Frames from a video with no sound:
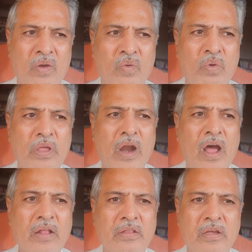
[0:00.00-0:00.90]

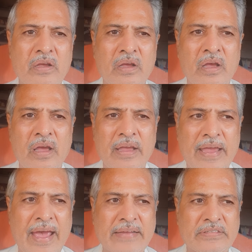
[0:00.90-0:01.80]
Gujarat
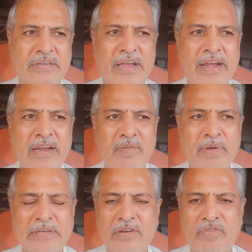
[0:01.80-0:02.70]
Gas,
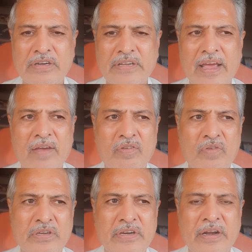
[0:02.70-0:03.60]
18% funds I have
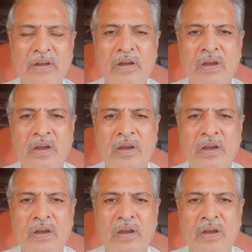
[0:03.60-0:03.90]
invested.